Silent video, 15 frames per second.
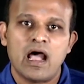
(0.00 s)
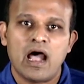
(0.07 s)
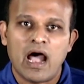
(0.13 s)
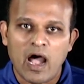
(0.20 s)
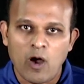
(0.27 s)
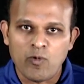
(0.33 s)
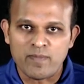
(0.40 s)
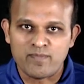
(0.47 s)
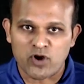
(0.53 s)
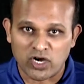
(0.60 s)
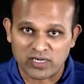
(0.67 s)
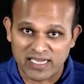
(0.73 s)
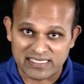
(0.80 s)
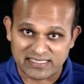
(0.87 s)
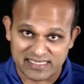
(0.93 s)
How we
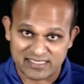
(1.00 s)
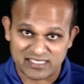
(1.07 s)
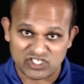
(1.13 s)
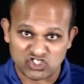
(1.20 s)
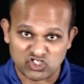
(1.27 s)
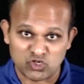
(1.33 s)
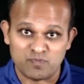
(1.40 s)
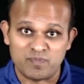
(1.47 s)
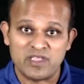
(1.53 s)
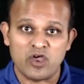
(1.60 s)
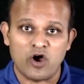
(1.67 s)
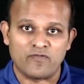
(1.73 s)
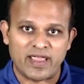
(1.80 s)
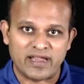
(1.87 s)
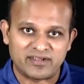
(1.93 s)
productize this should be
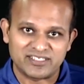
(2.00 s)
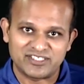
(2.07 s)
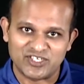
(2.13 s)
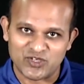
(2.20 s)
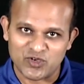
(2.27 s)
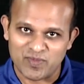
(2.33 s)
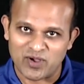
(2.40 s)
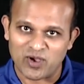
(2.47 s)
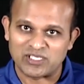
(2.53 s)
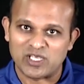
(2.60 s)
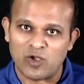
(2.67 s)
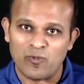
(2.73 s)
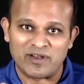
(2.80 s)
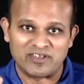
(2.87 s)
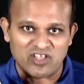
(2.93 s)
of interest to you because
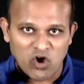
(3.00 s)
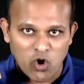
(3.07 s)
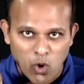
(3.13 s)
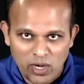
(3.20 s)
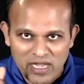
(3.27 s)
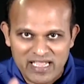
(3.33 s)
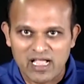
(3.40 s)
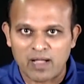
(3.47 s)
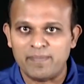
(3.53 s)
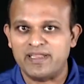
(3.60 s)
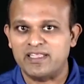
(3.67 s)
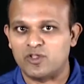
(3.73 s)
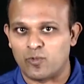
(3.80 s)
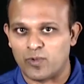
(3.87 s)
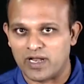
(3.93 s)
we're the only company
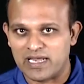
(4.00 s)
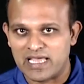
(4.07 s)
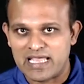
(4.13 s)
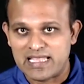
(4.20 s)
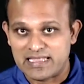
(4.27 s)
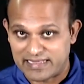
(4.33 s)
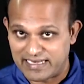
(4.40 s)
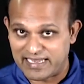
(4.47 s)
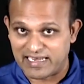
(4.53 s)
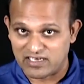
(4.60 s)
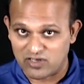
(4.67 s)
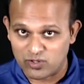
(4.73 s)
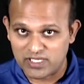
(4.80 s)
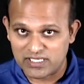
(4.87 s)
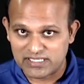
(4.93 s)
in the world that can
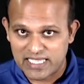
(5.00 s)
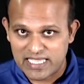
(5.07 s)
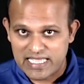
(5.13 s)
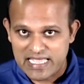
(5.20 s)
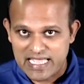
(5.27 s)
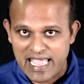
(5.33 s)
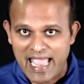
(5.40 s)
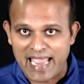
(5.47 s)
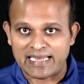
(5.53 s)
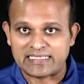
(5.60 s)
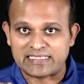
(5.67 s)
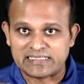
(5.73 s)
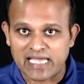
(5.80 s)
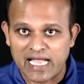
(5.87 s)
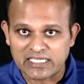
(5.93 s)
do this, and it
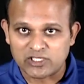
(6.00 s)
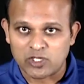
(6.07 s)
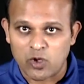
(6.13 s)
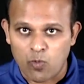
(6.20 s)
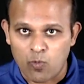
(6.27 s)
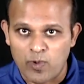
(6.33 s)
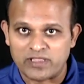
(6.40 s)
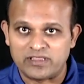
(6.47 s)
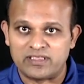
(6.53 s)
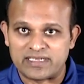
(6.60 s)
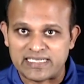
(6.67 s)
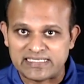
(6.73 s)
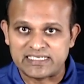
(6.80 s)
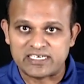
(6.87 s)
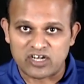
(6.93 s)
starts with the
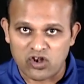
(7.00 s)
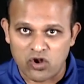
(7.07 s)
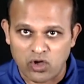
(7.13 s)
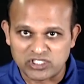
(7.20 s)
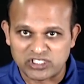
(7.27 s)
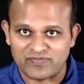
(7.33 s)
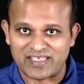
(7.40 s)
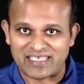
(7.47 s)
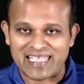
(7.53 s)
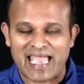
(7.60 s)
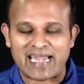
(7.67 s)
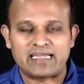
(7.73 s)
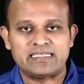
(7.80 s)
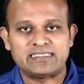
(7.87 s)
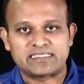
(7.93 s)
recent launch of the
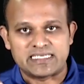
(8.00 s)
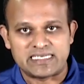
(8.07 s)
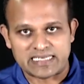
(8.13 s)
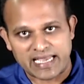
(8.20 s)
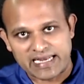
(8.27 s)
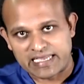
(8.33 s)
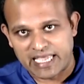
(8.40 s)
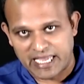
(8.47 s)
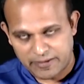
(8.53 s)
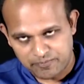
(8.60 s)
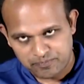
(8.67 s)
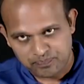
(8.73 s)
Catalyst 9K.